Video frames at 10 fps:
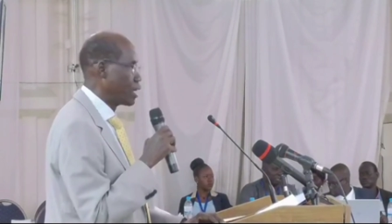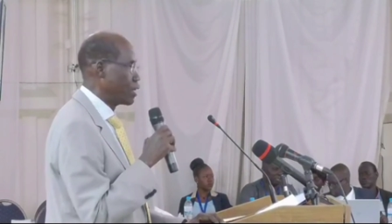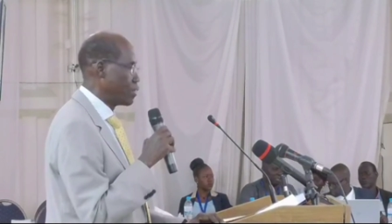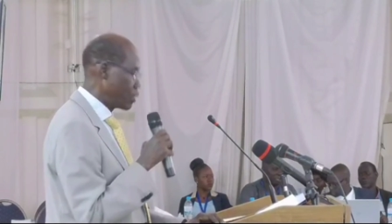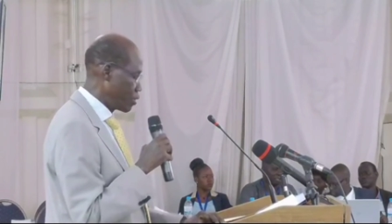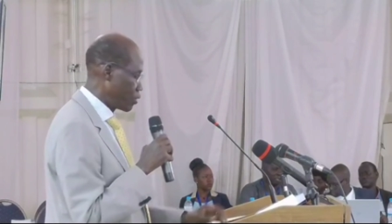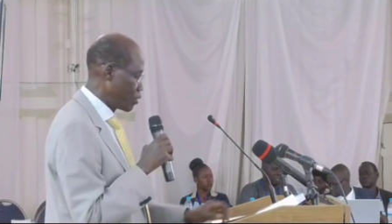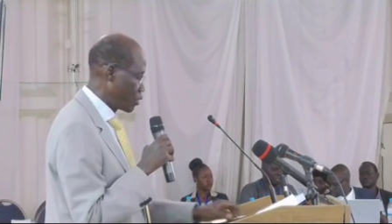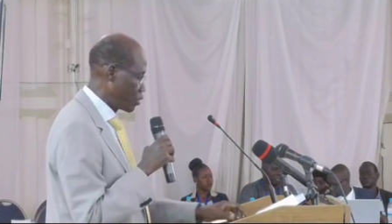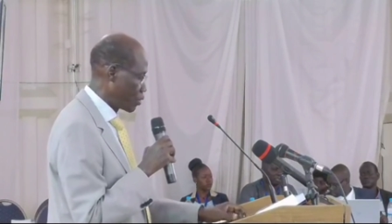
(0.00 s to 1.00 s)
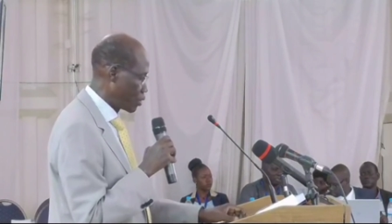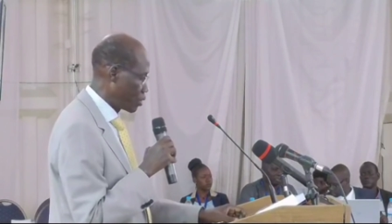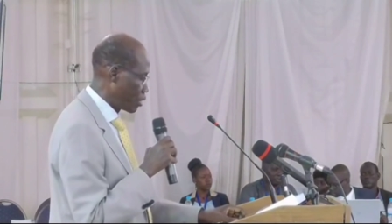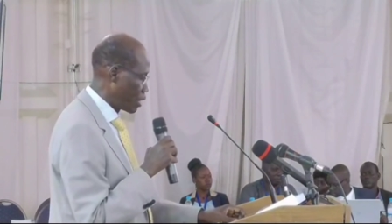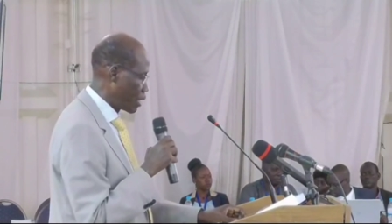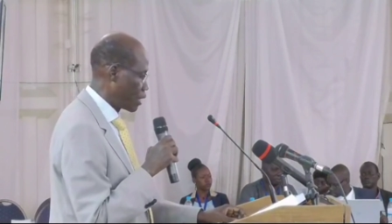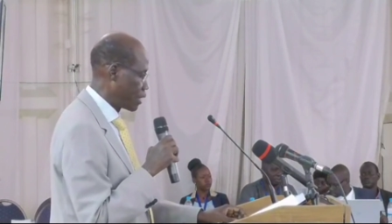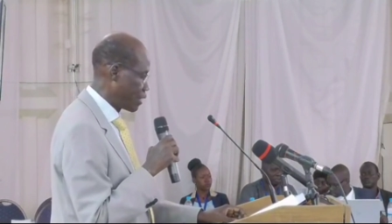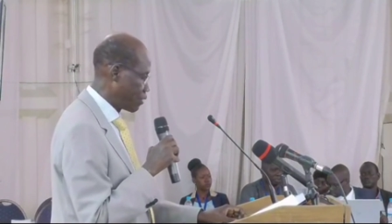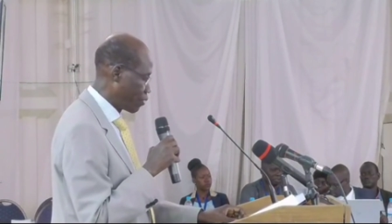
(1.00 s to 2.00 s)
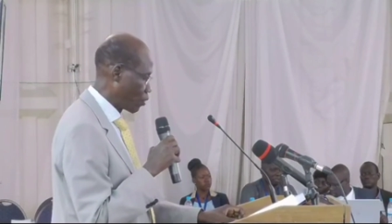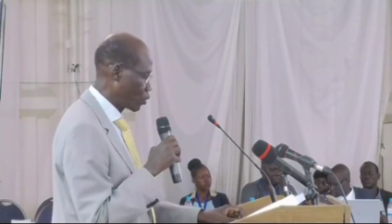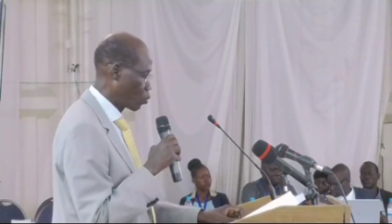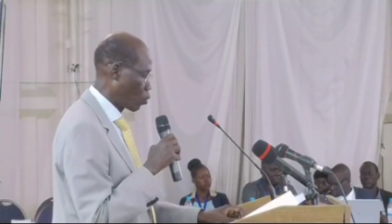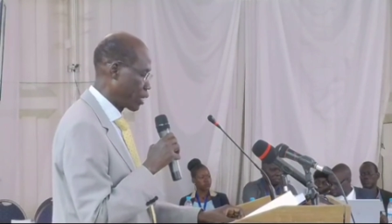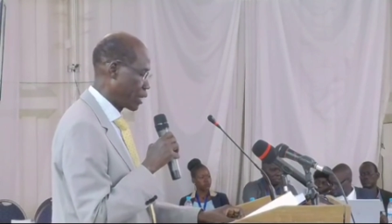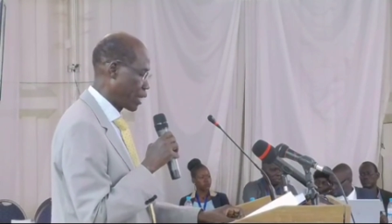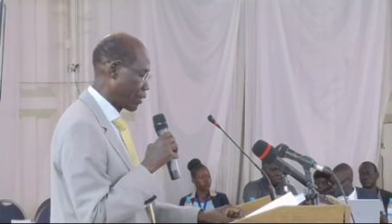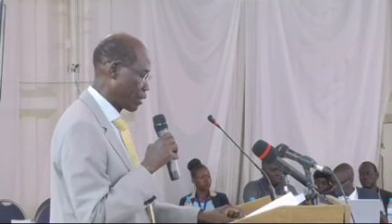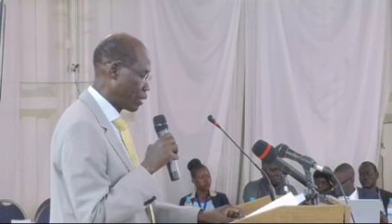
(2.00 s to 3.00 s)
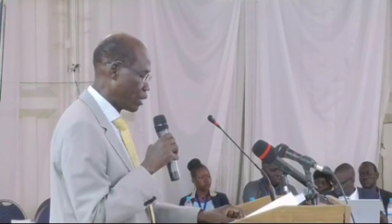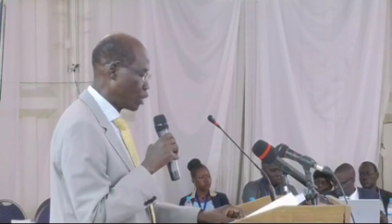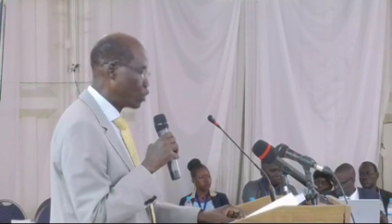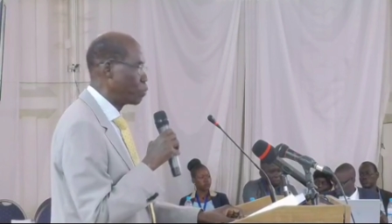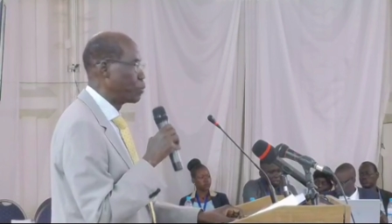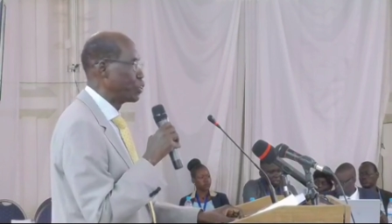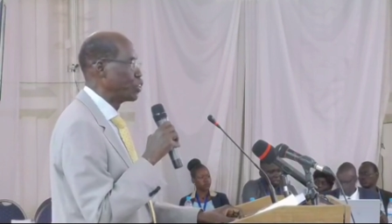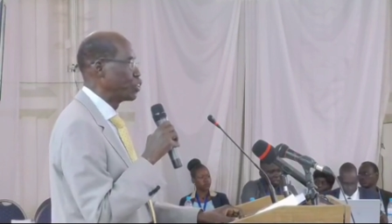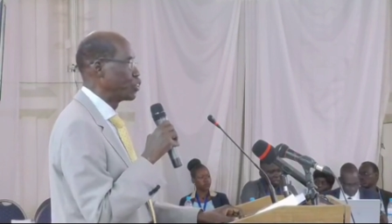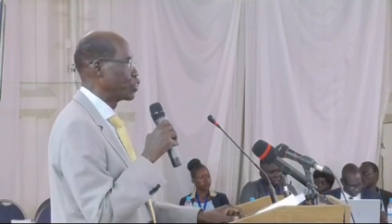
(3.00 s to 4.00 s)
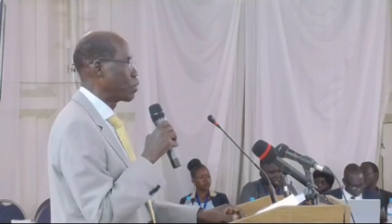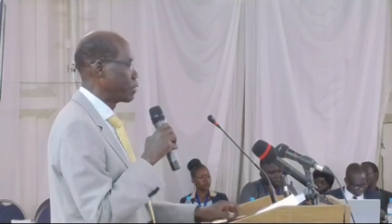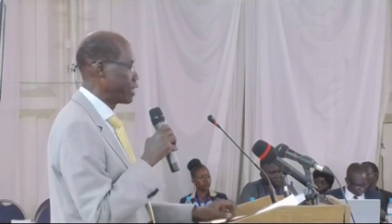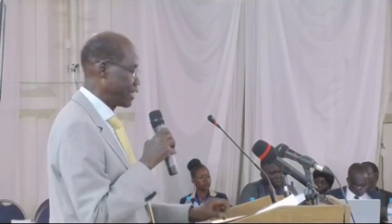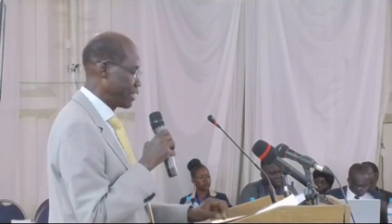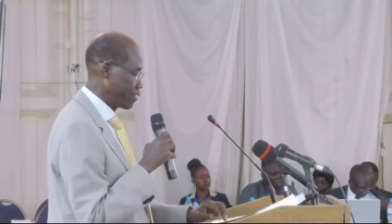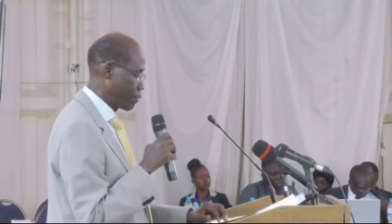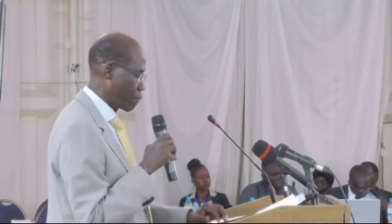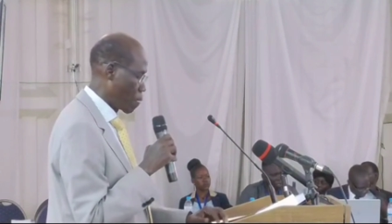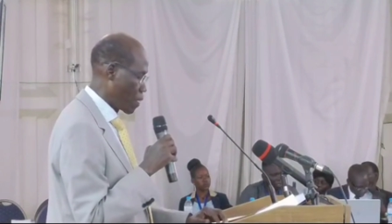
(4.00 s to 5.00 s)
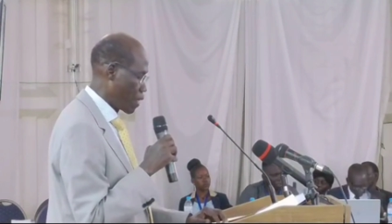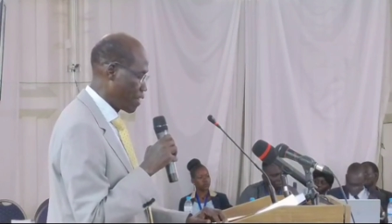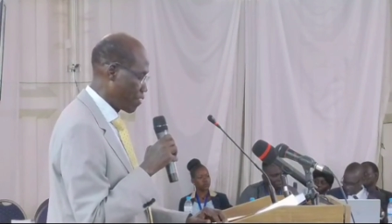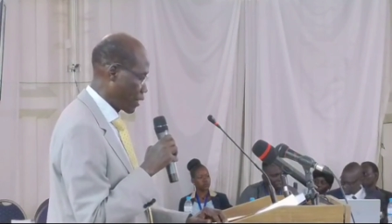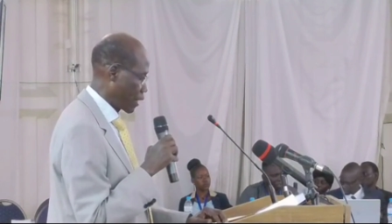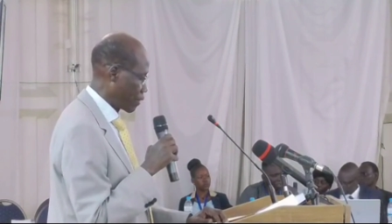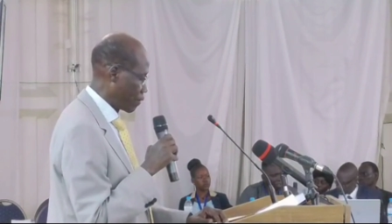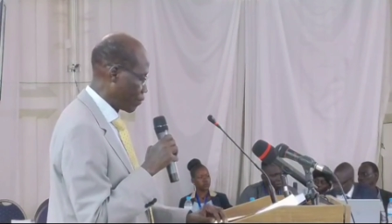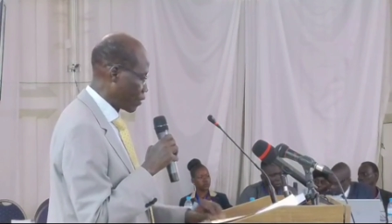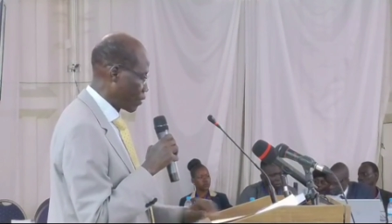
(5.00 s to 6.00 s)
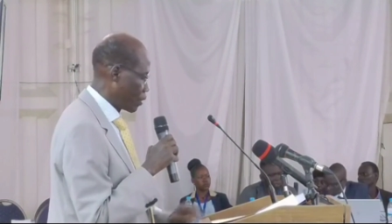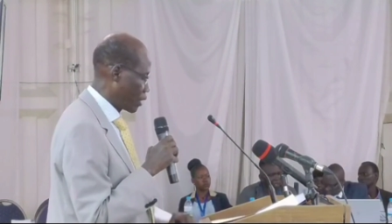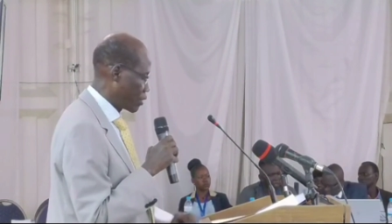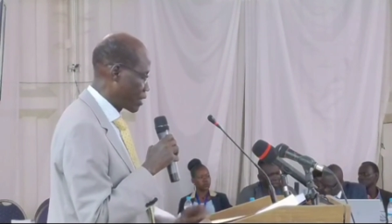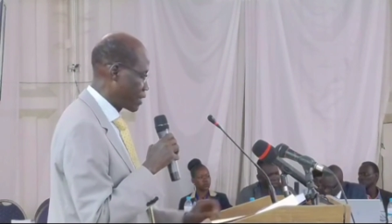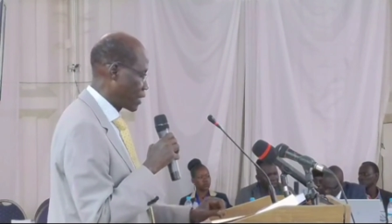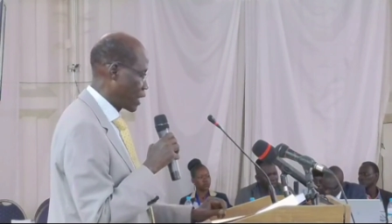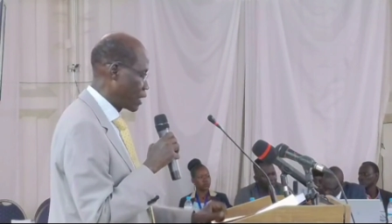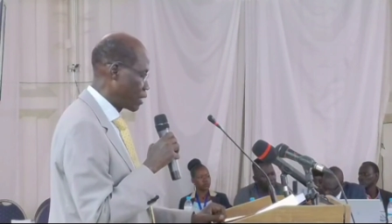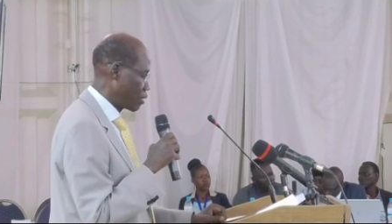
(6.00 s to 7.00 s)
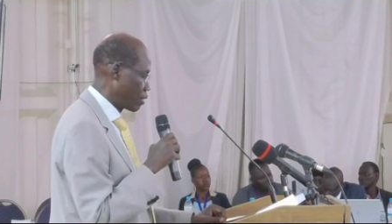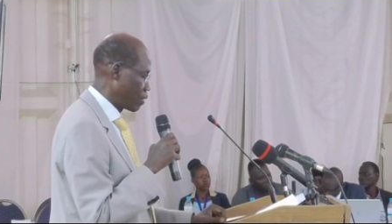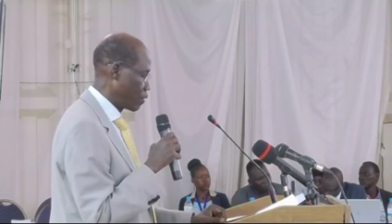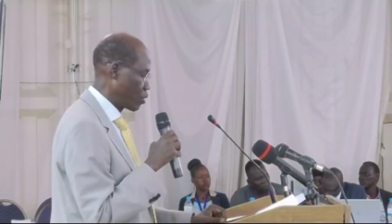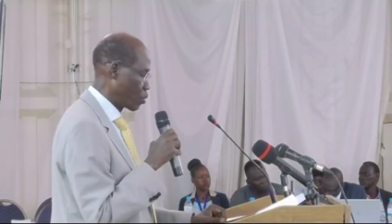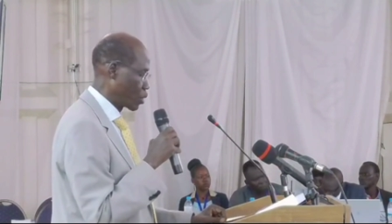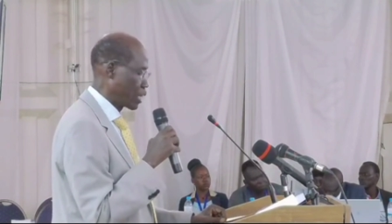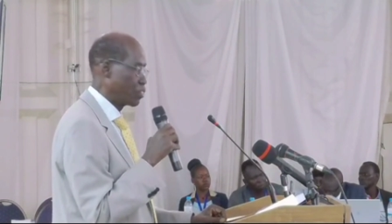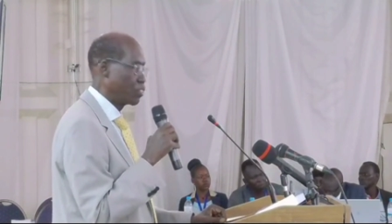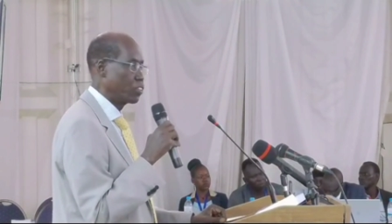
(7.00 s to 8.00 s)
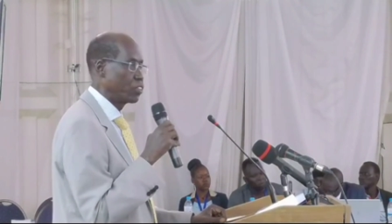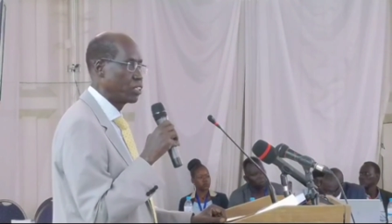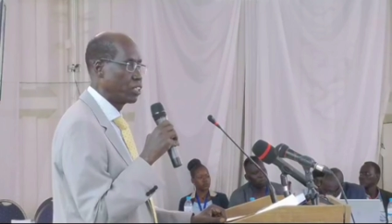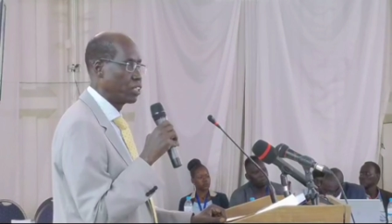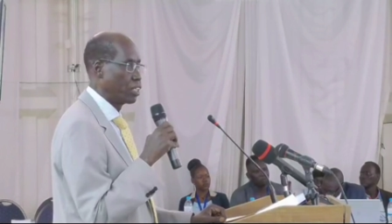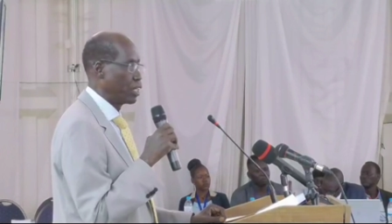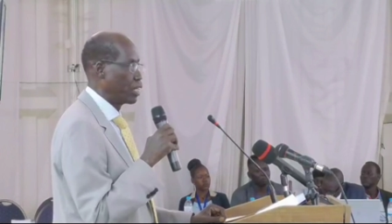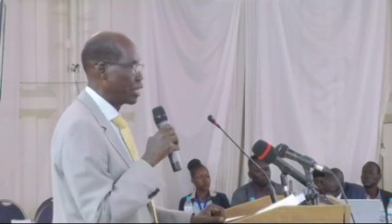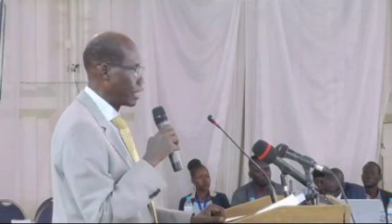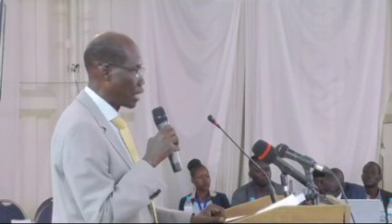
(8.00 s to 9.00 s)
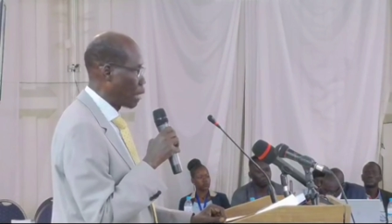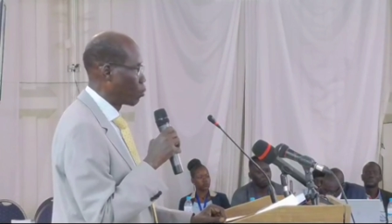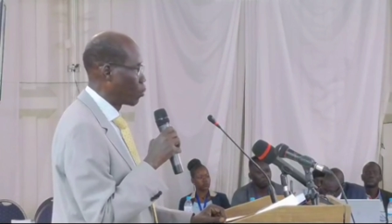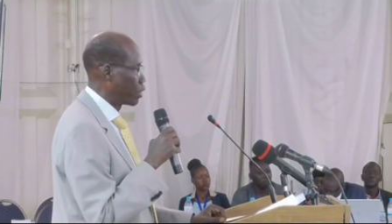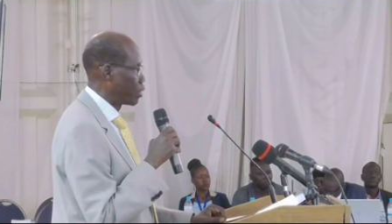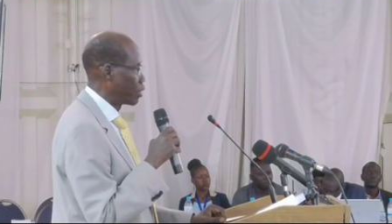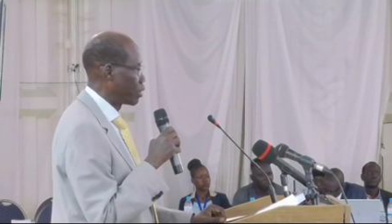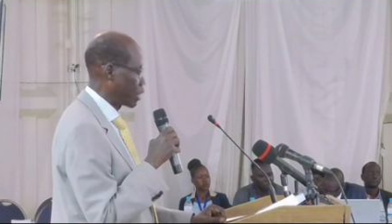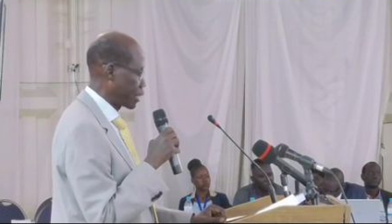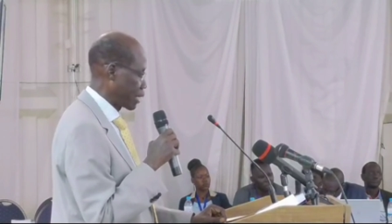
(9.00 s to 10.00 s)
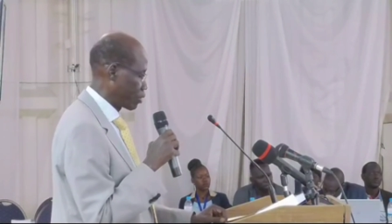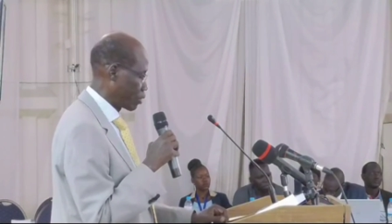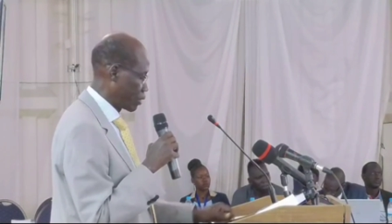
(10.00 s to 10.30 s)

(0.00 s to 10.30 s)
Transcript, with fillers: These decisions reinforce one another to produce cumulative effect that sustains the organization in upward trajectory.